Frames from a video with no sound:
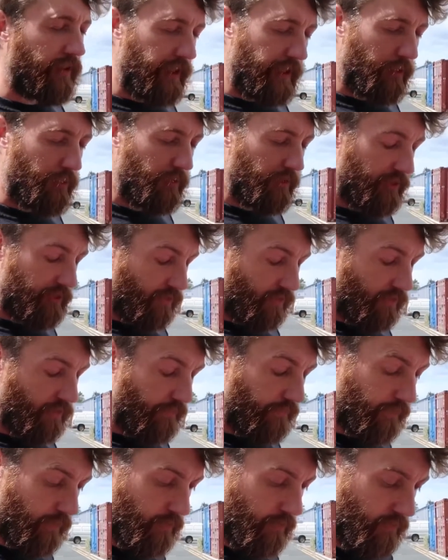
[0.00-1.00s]
rearwards on
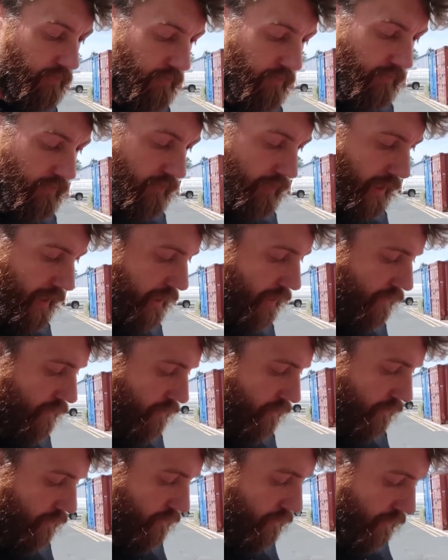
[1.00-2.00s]
the front axle.